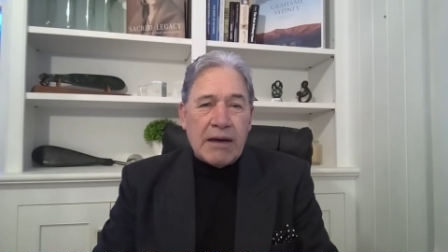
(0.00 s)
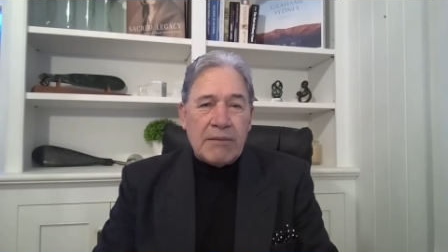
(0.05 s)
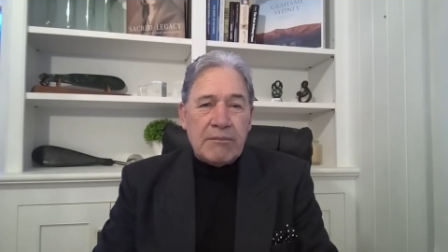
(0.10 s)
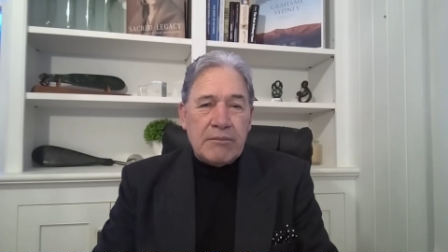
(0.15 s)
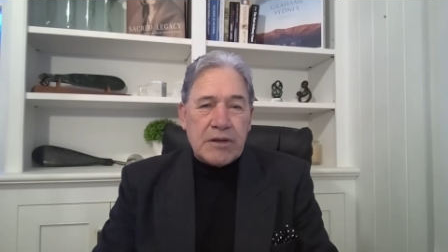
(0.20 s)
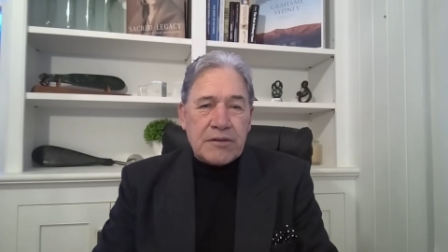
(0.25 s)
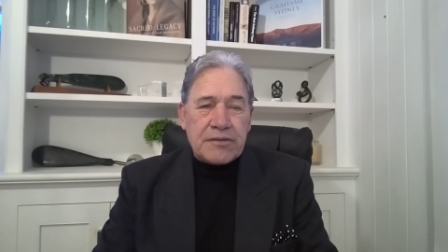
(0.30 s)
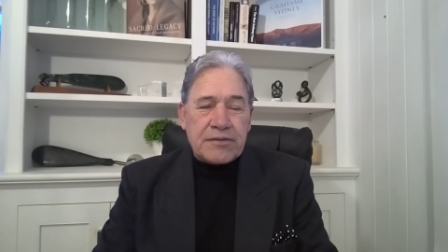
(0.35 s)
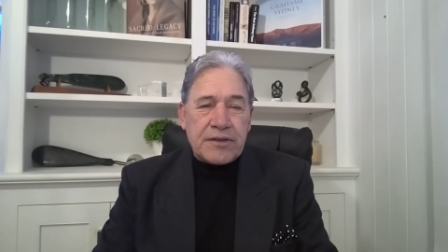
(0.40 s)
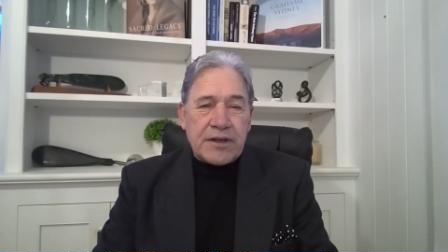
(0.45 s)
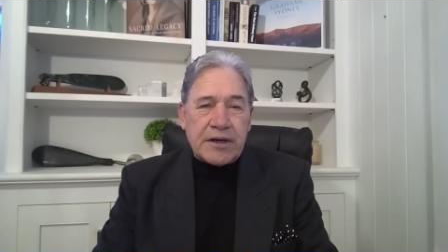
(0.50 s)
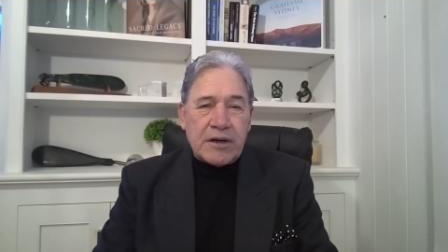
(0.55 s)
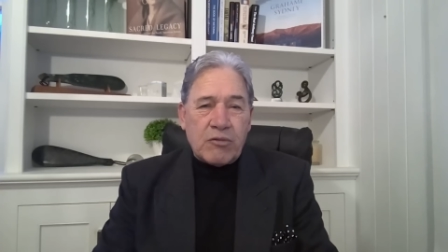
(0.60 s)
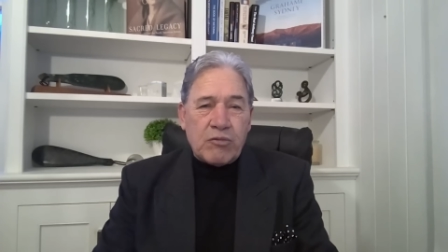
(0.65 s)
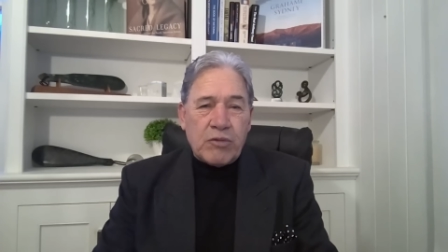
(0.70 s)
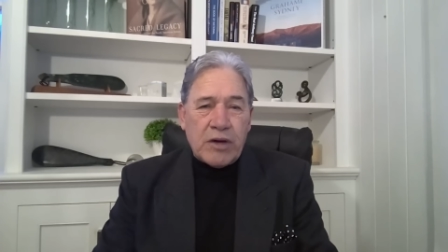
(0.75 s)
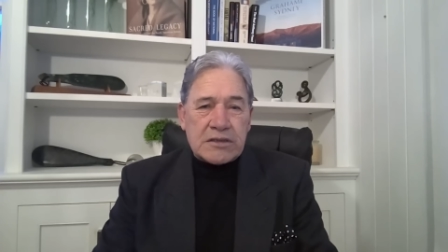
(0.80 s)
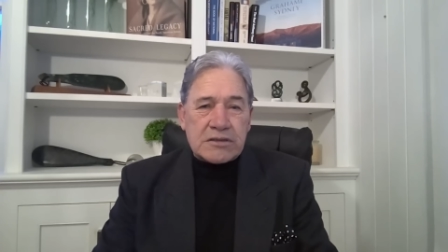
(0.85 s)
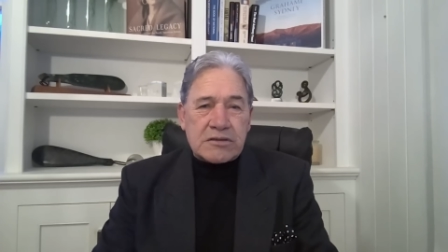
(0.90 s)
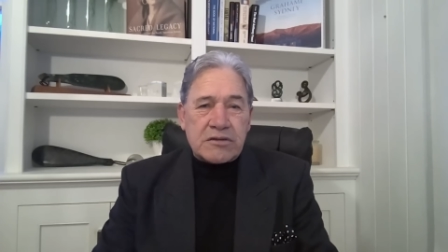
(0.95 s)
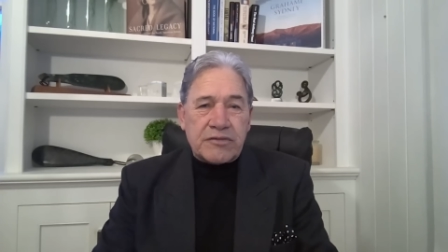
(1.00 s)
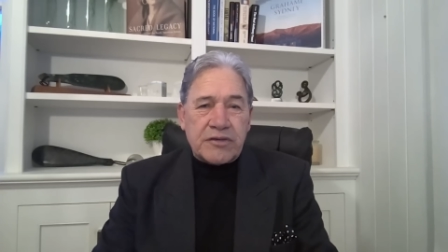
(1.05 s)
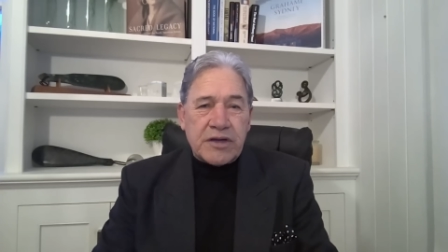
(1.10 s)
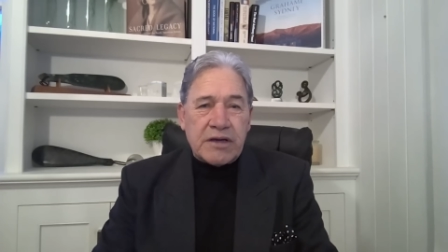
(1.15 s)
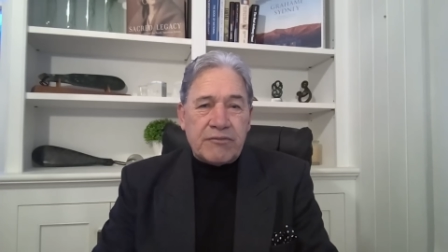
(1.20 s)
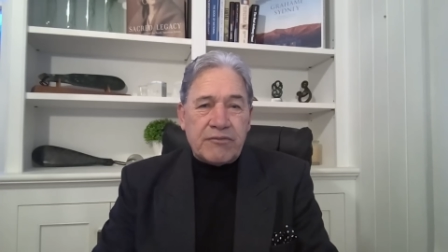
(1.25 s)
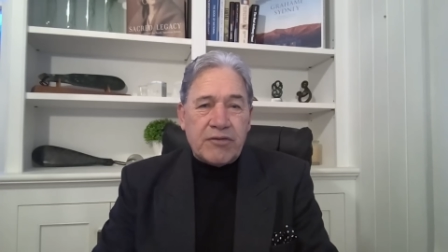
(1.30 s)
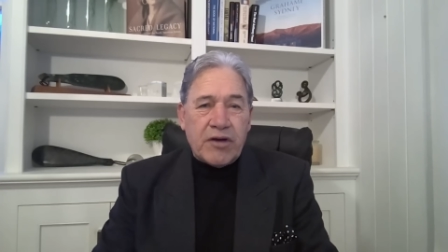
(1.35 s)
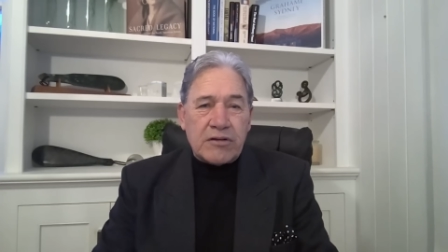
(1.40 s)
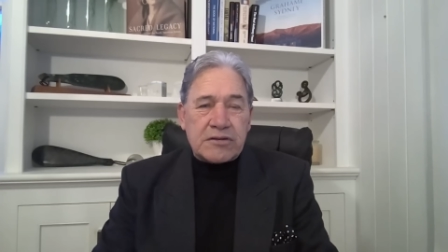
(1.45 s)
a myth and a waste of
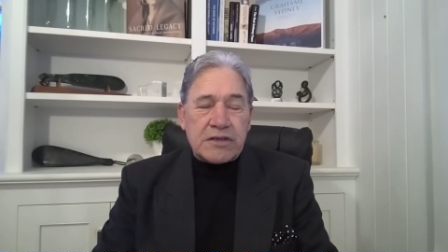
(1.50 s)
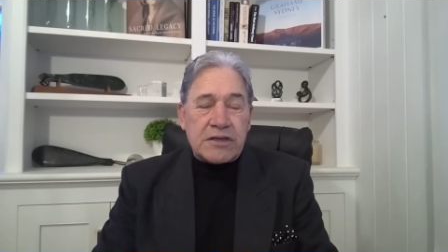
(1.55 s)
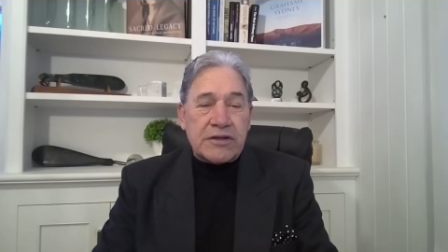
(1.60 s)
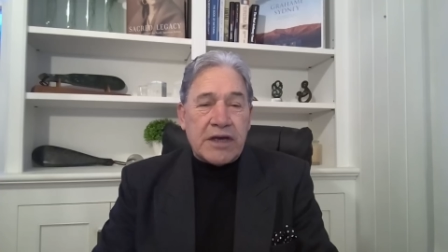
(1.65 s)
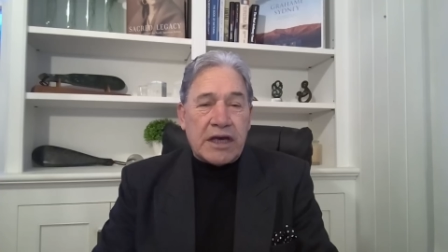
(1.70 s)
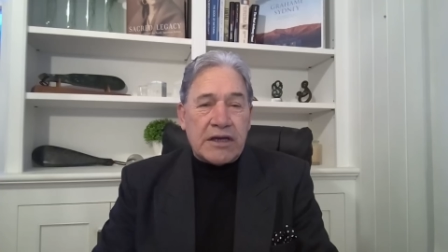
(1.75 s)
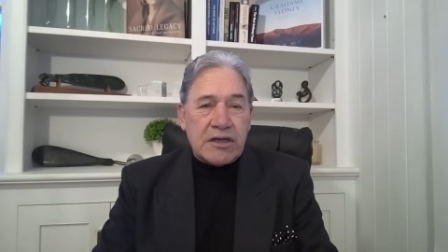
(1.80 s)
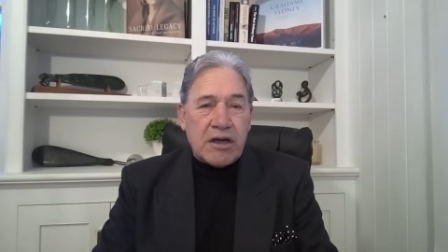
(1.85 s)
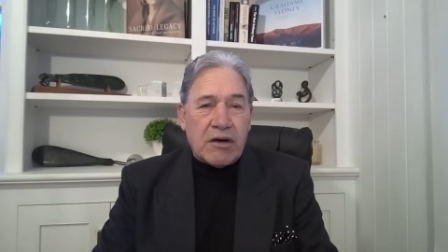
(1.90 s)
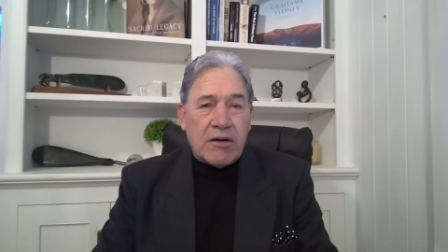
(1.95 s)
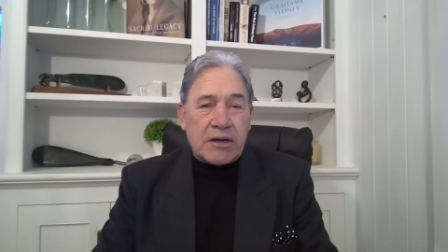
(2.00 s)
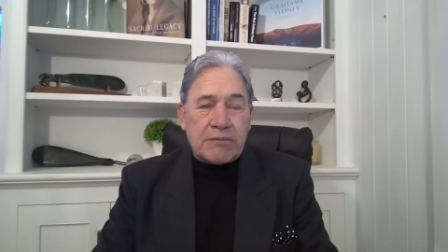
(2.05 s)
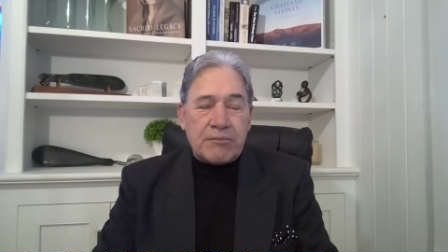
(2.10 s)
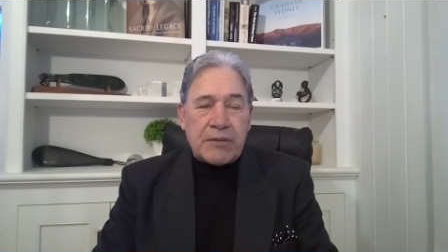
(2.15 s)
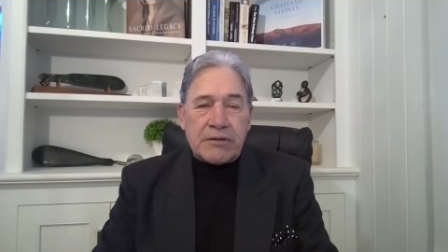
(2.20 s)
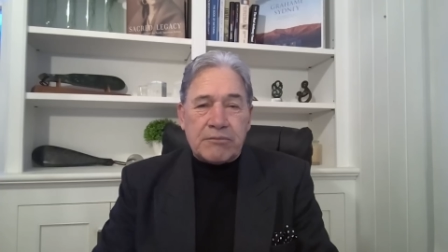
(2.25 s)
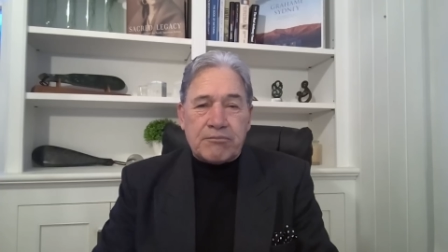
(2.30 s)
their votes, and they know it.